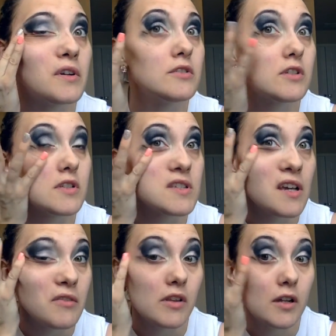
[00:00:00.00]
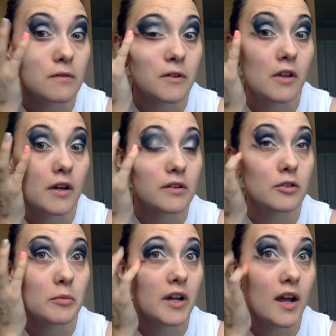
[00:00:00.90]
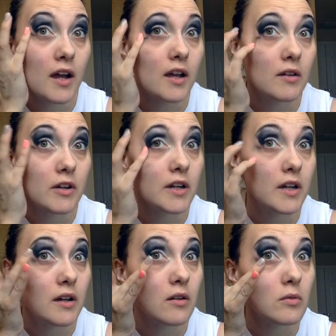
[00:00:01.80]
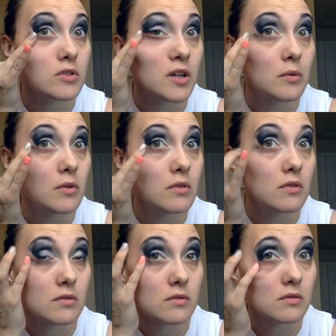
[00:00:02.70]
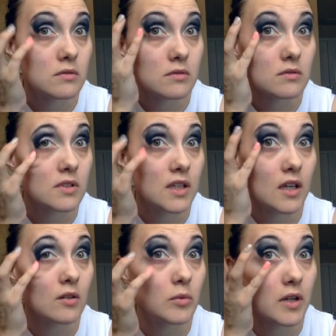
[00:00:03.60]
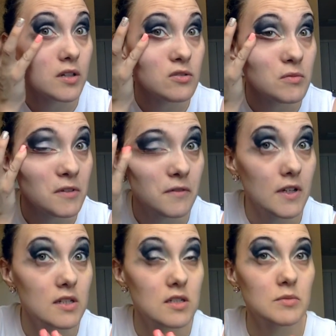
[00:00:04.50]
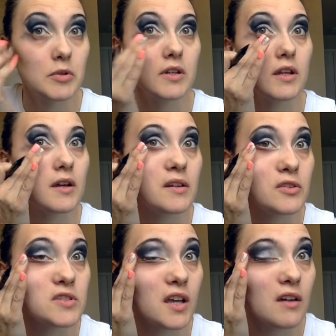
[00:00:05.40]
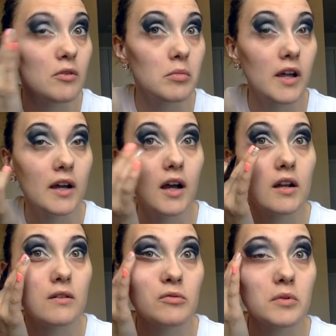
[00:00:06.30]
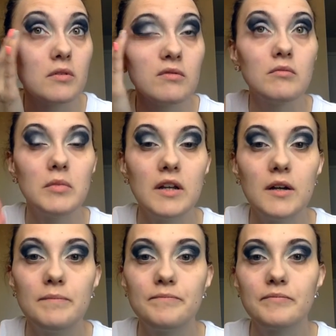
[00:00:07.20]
As you can see, I have a lot of fallout under my eye right now, which I will get when I do my face. But yeah, it looks like I have a black eye and I've been beat up.